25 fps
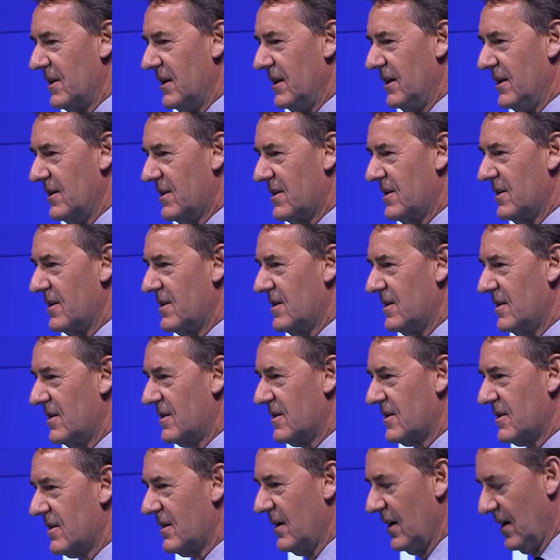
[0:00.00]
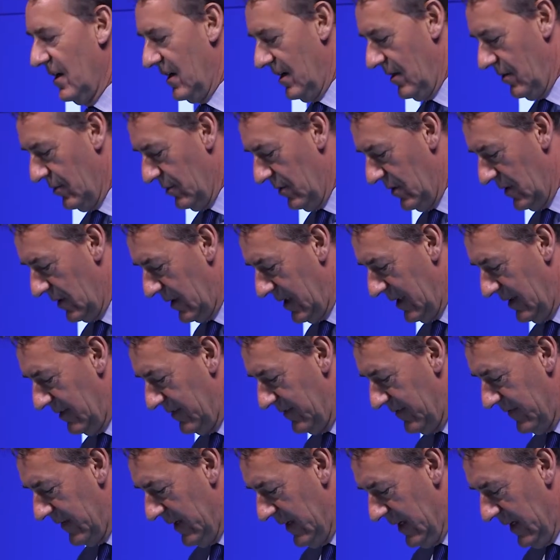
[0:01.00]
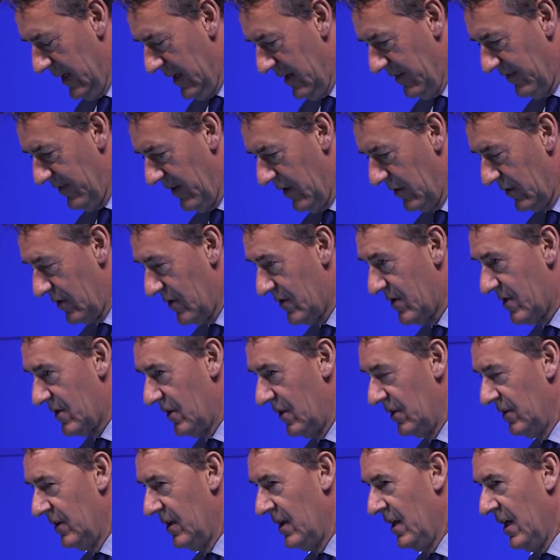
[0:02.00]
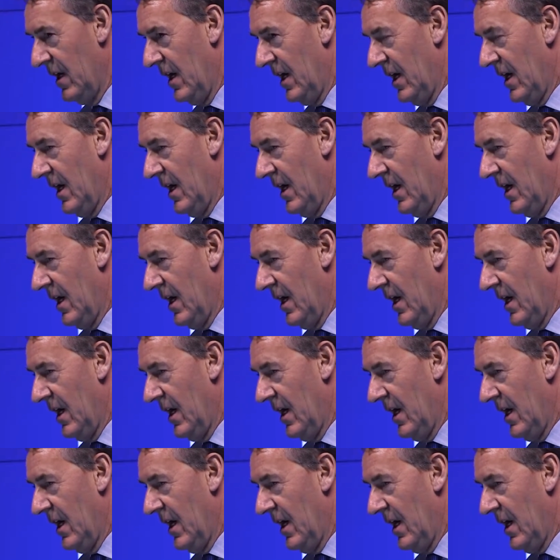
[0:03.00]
the cities work I've focused on.